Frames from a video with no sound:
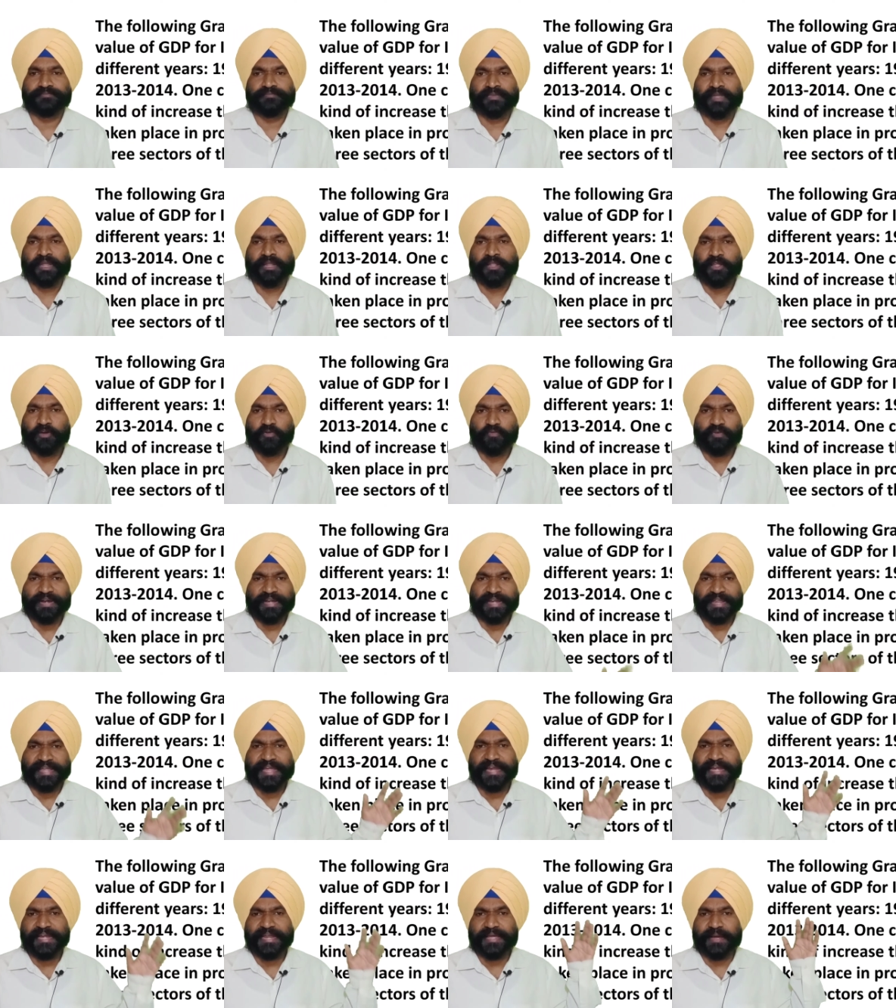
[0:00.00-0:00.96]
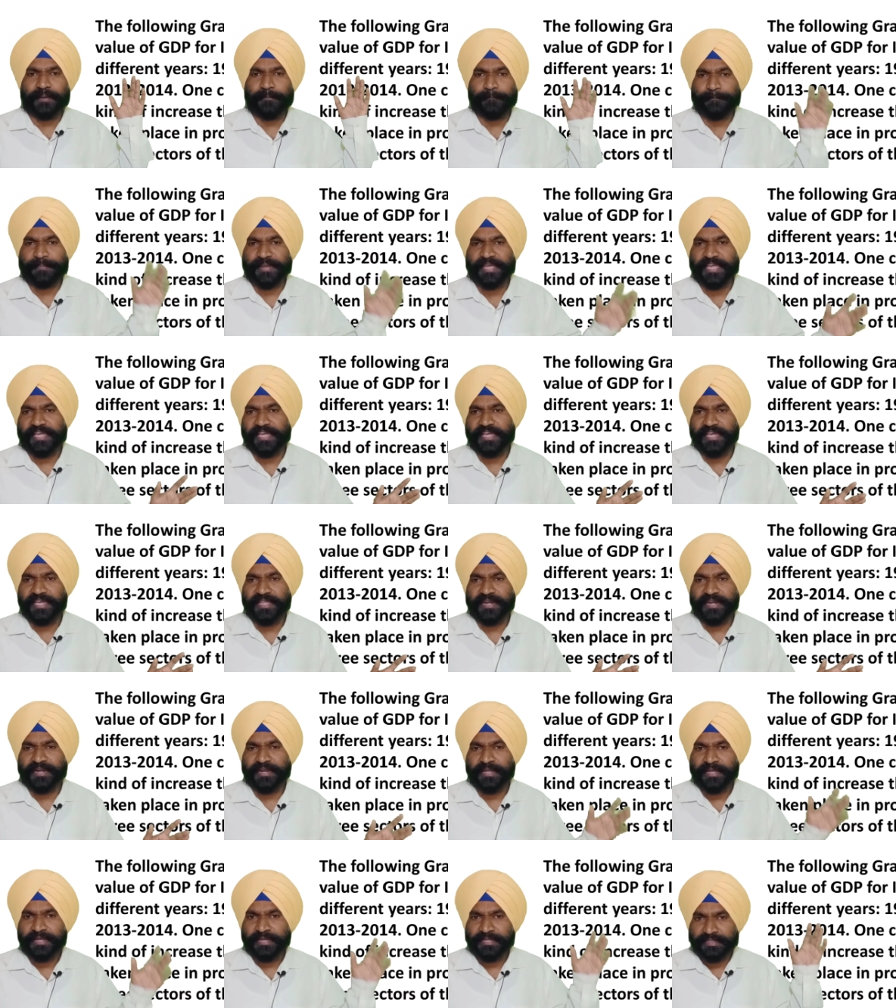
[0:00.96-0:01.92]
Now one can
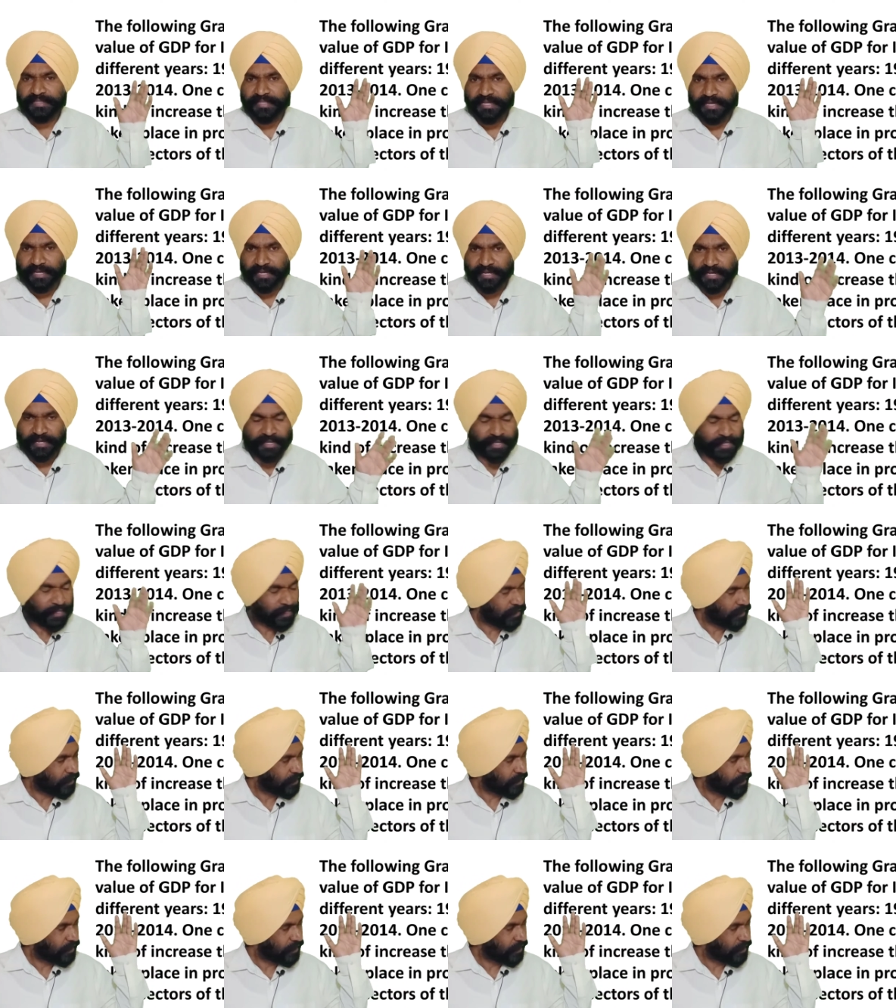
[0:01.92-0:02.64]
compare the